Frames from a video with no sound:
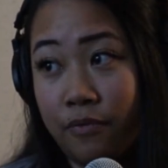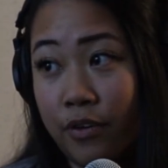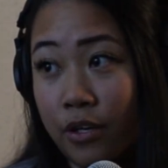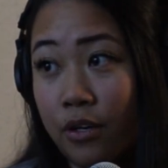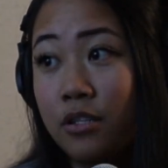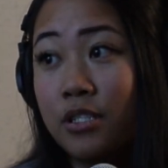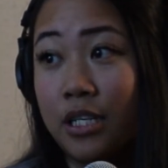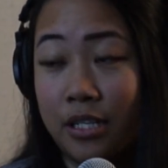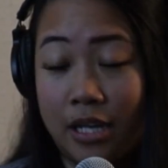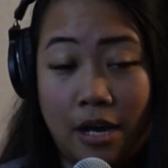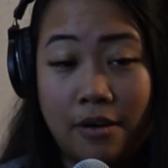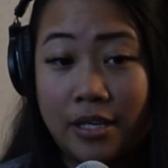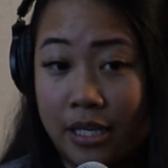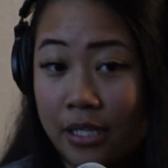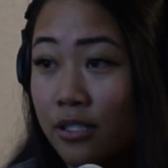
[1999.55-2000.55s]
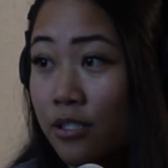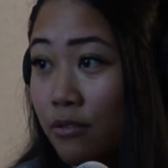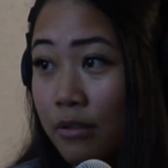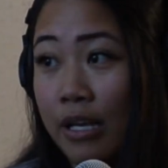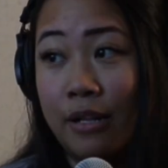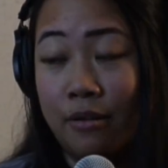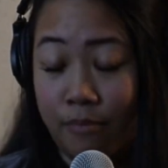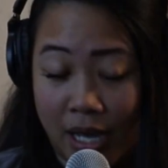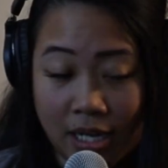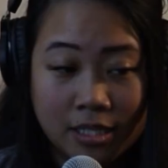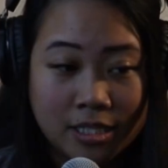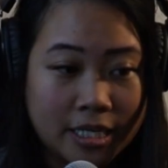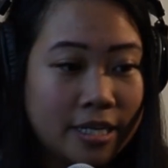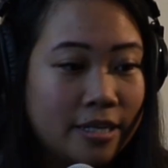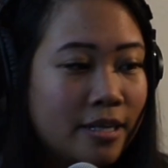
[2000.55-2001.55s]
field and now he's in
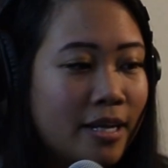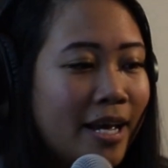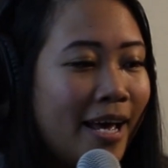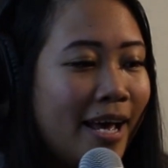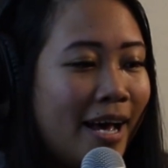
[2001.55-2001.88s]
medicine.